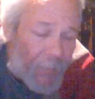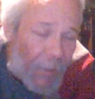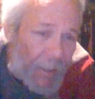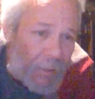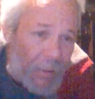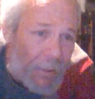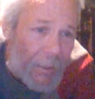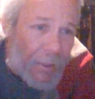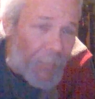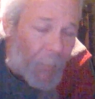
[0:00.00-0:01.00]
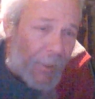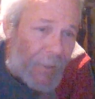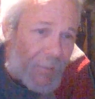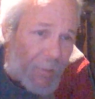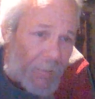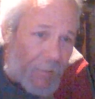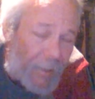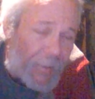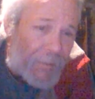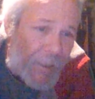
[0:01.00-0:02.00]
fucking enough brain cells
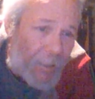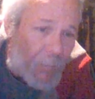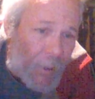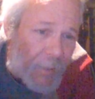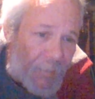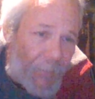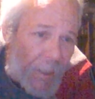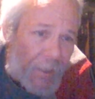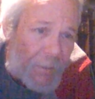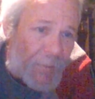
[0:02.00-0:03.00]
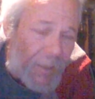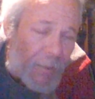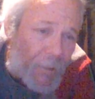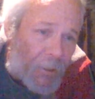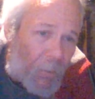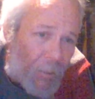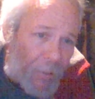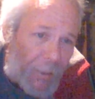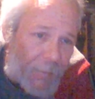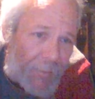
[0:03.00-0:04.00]
to understand what a fucking stellar
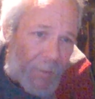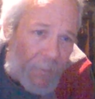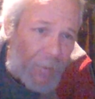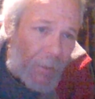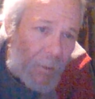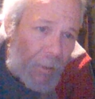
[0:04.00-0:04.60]
core is, dude.